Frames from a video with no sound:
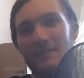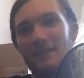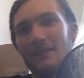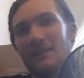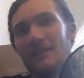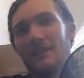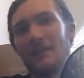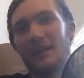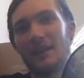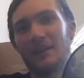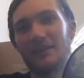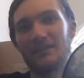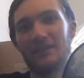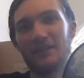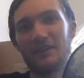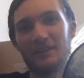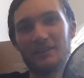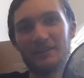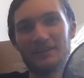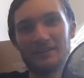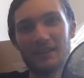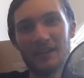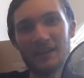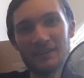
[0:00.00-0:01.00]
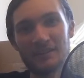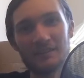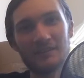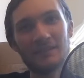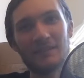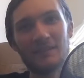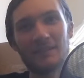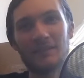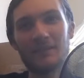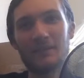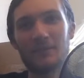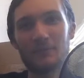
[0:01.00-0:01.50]
I got it done
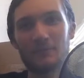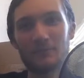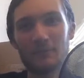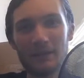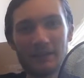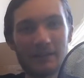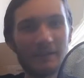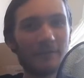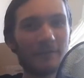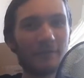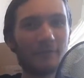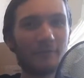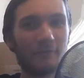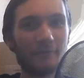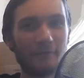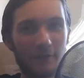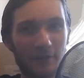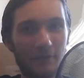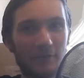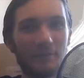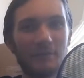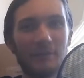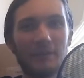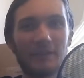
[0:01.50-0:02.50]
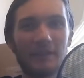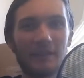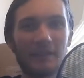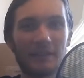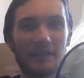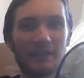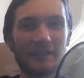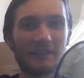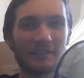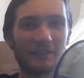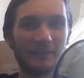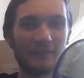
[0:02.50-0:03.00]
right at the very beginning,
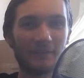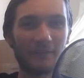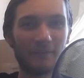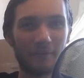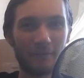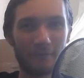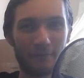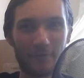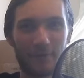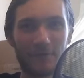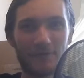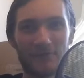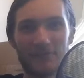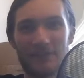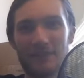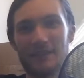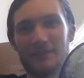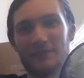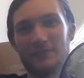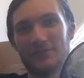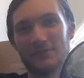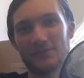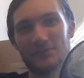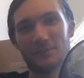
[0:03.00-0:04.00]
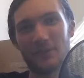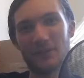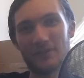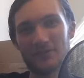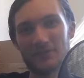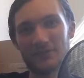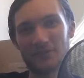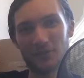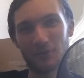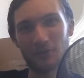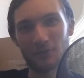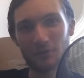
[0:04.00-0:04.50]
first day of this month,
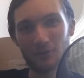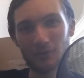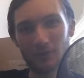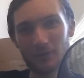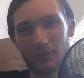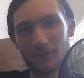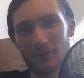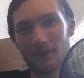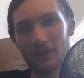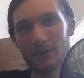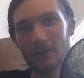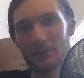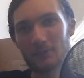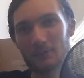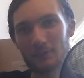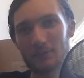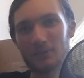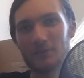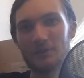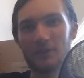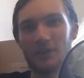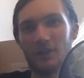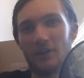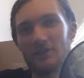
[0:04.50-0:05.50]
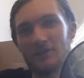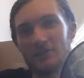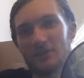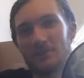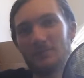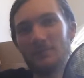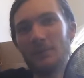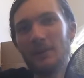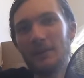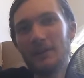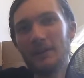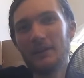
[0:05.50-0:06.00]
so really awesome.
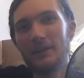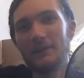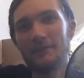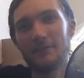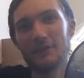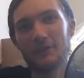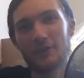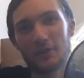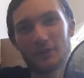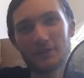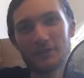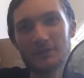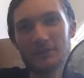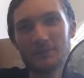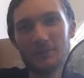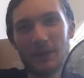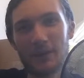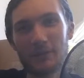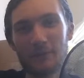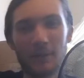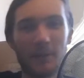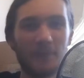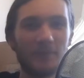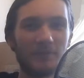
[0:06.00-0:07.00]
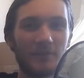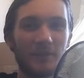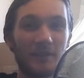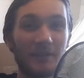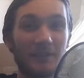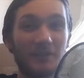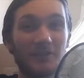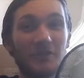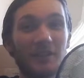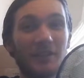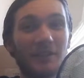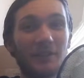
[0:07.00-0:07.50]
If you go to my website and
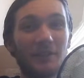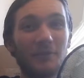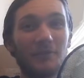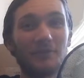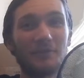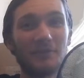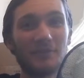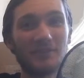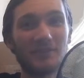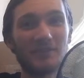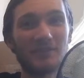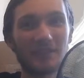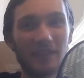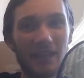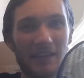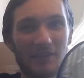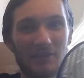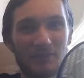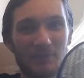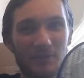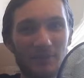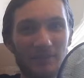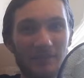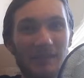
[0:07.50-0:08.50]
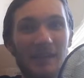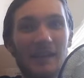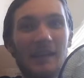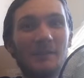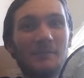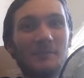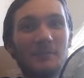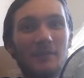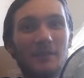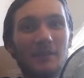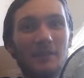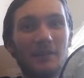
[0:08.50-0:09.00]
check out the sketchbook tab,
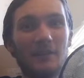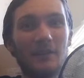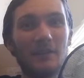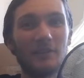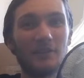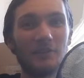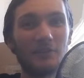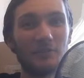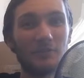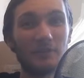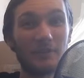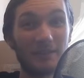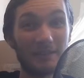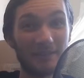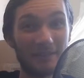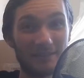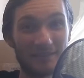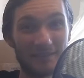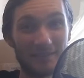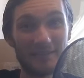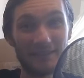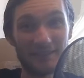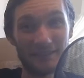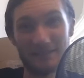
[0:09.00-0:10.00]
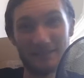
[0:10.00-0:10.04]
you can see it.